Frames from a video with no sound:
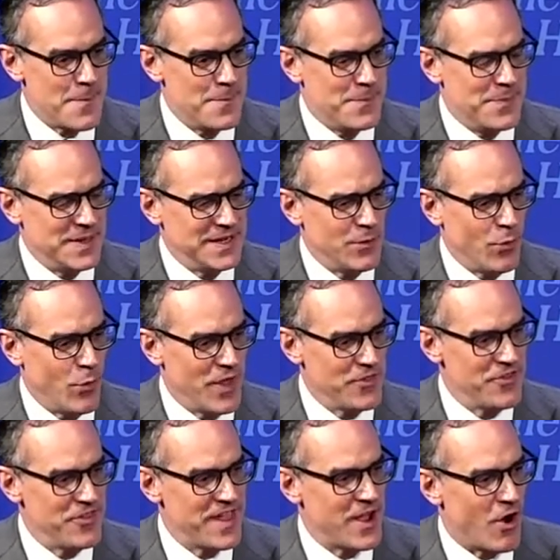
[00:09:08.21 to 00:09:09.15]
But
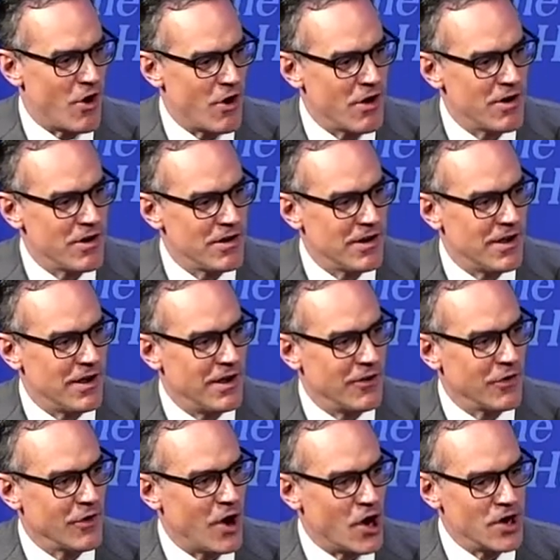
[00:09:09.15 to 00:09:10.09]
whether they are
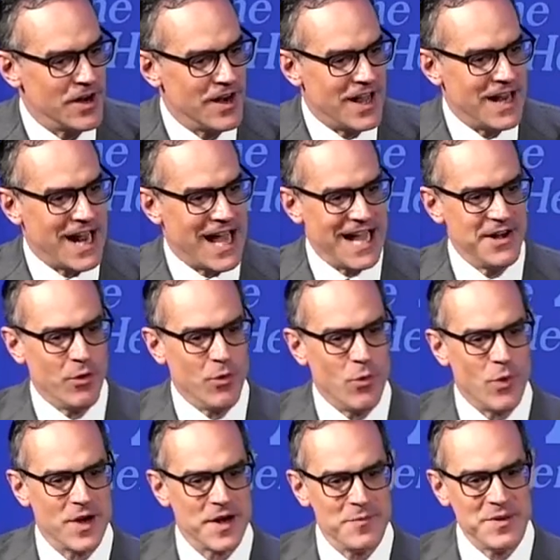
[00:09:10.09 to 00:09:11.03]
or are not, I don't
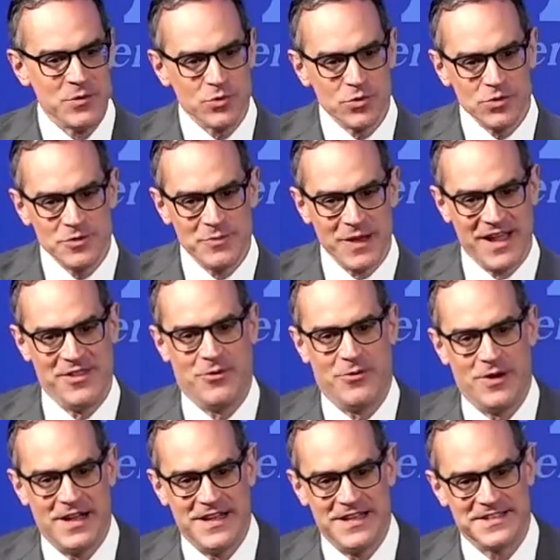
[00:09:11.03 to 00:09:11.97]
want to be ruled by the
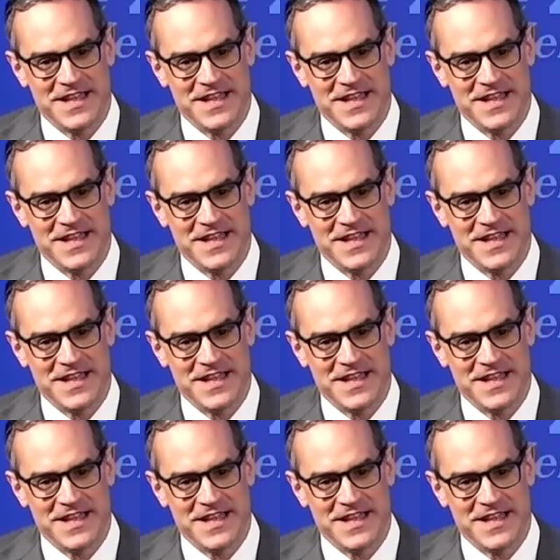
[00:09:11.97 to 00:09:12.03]
wise.